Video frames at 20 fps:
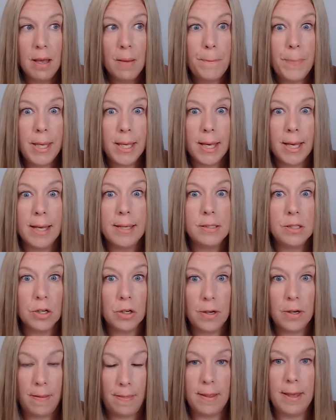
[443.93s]
because they're
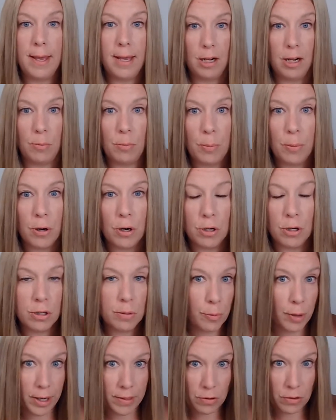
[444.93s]
in the animal part of the
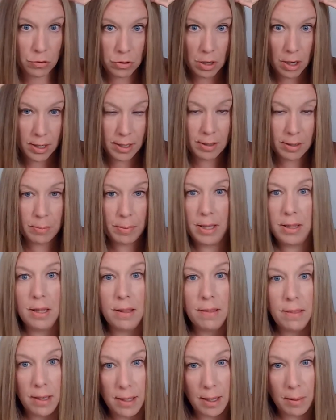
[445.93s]
brain. They're not going to be in the
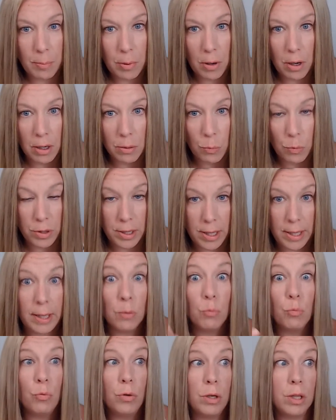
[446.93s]
thinking part where they
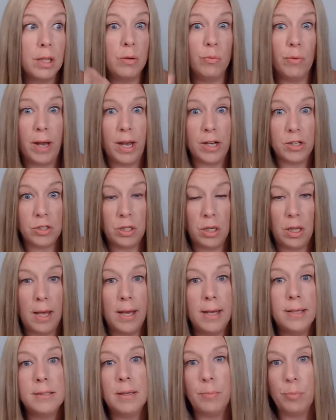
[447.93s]
can really
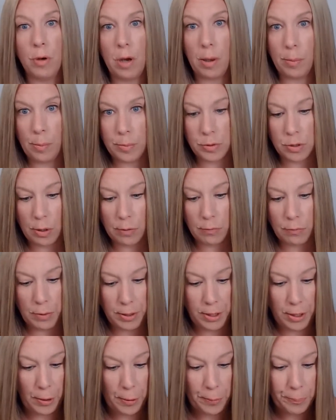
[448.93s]
rationalize and problem solve
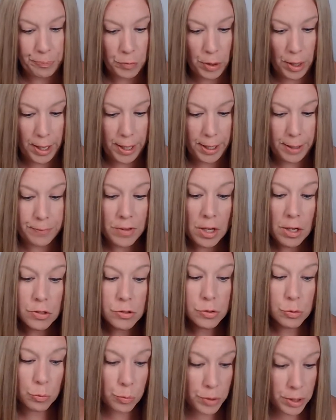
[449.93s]
with you. Okay,
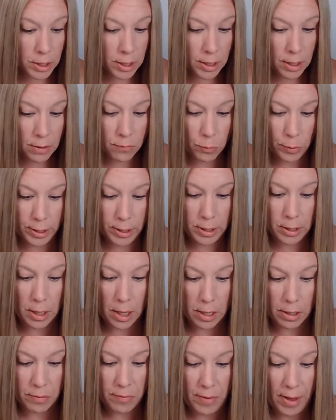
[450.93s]
so really avoid
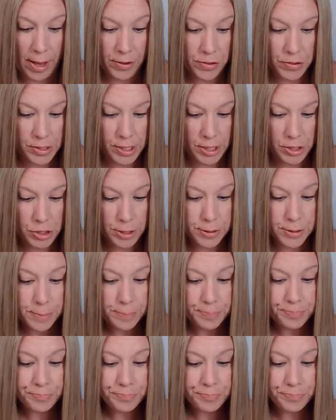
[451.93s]
accusations.